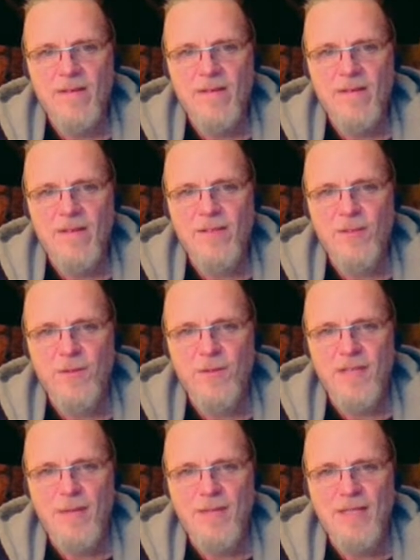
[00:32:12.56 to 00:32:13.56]
Not sure what
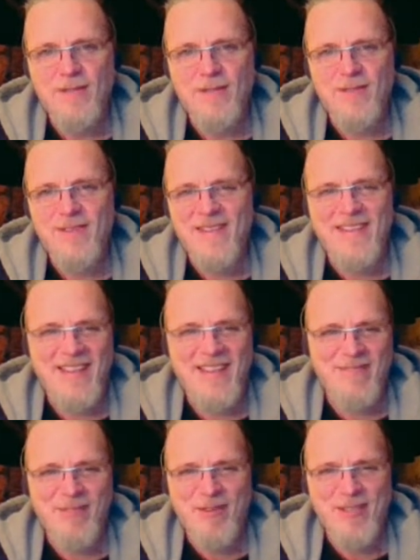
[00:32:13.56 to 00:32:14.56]
that means. I'm
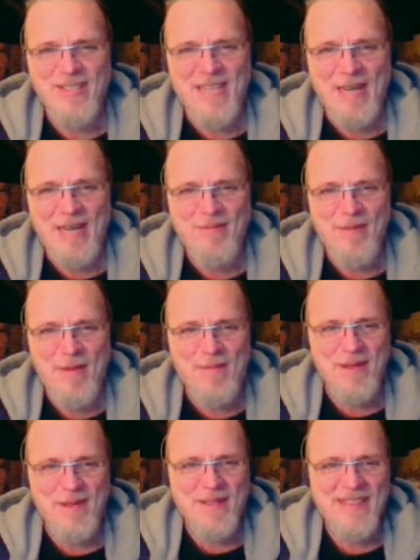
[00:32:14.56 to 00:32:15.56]
new to this game,
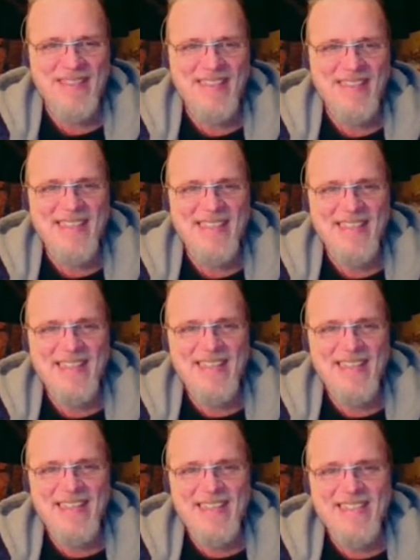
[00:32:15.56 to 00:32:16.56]
remember.
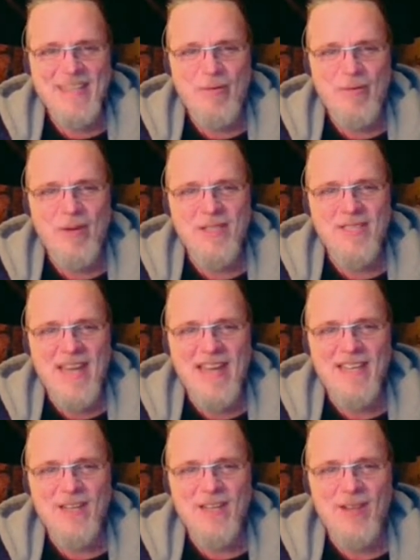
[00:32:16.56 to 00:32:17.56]
He's got 1
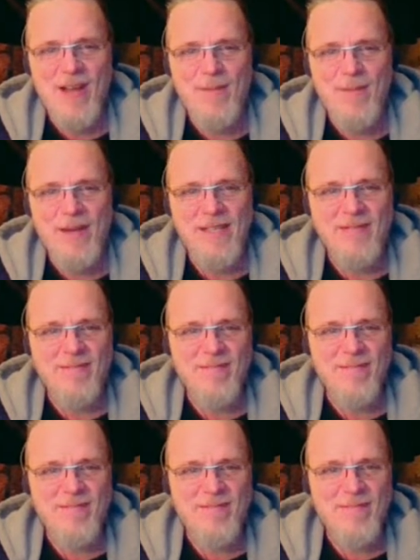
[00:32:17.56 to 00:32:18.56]
attack, a claw bite.
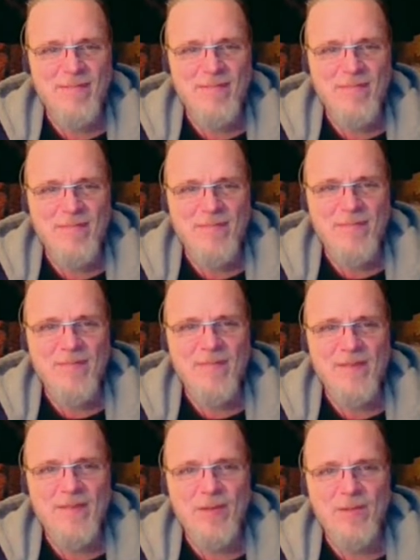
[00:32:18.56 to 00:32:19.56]

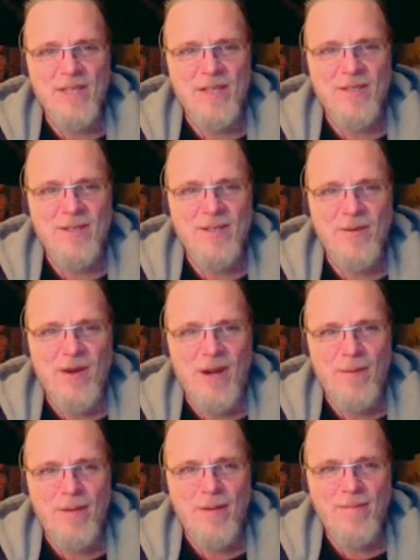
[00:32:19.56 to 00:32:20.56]
No gear, no
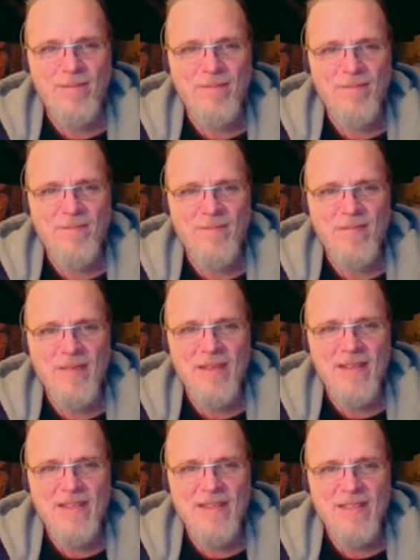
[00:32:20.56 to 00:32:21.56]
armor.
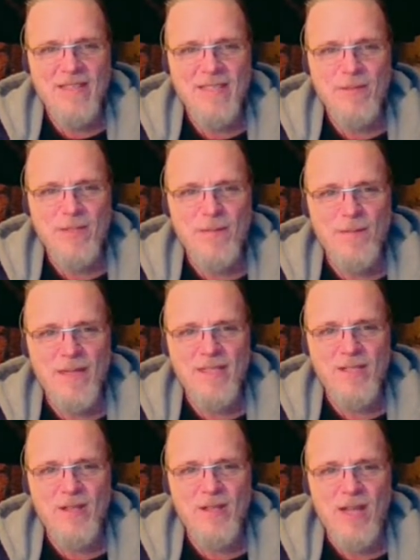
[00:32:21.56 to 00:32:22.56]
So let's make his
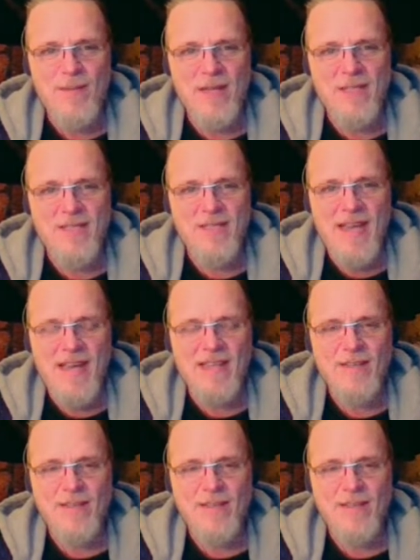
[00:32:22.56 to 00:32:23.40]
claw bite attack.